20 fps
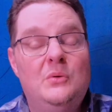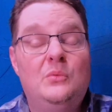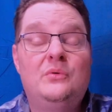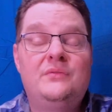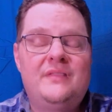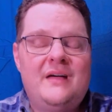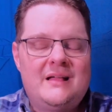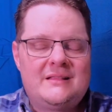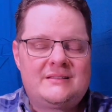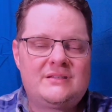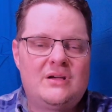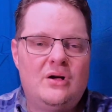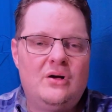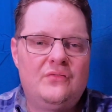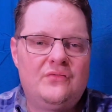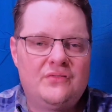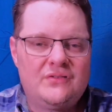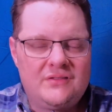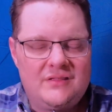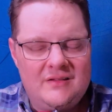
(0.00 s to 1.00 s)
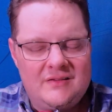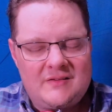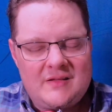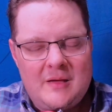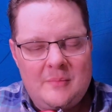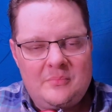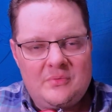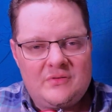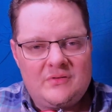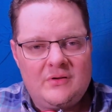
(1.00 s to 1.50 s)
Well, that's all for this
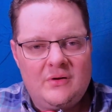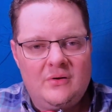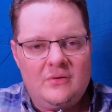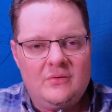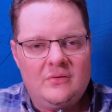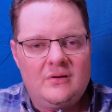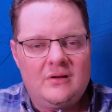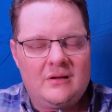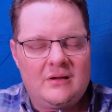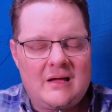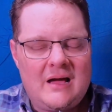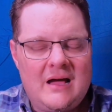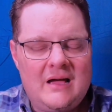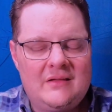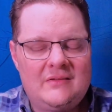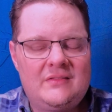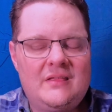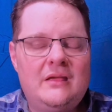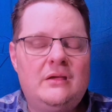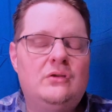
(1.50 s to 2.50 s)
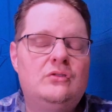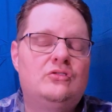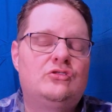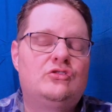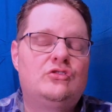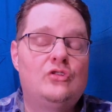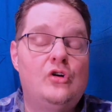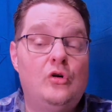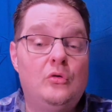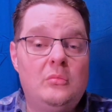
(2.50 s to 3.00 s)
episode, guys. Thank you
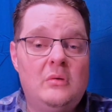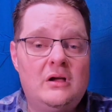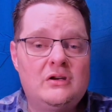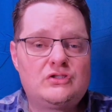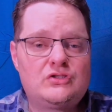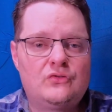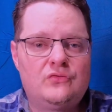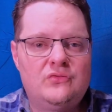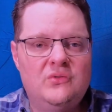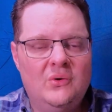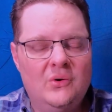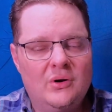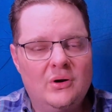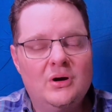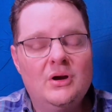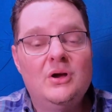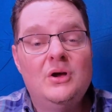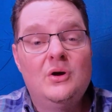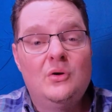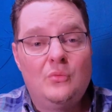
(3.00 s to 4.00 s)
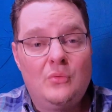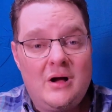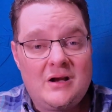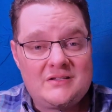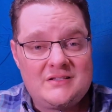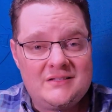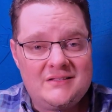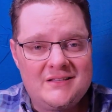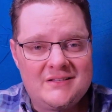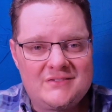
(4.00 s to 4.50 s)
so much for
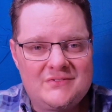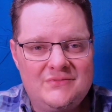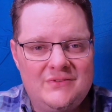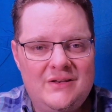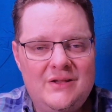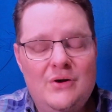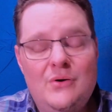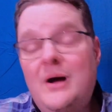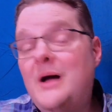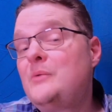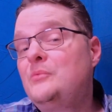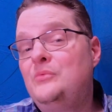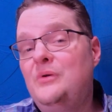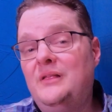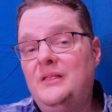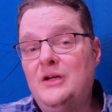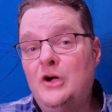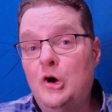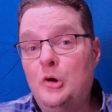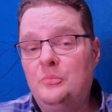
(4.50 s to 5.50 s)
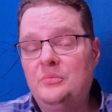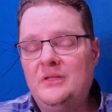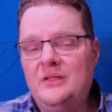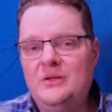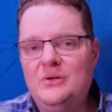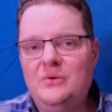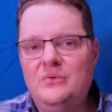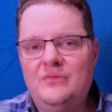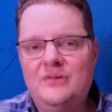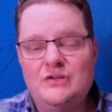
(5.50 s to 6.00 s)
watching this video. I really hope that
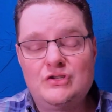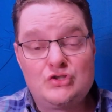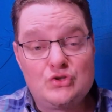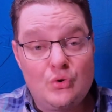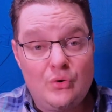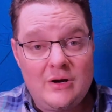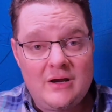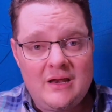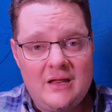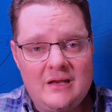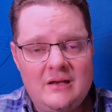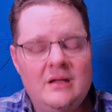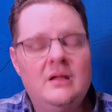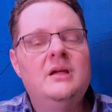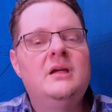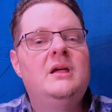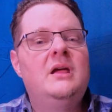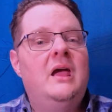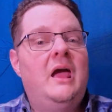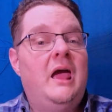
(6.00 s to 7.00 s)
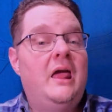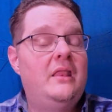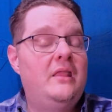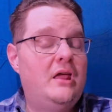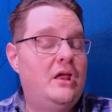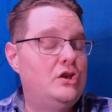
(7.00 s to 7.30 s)
you've enjoyed it and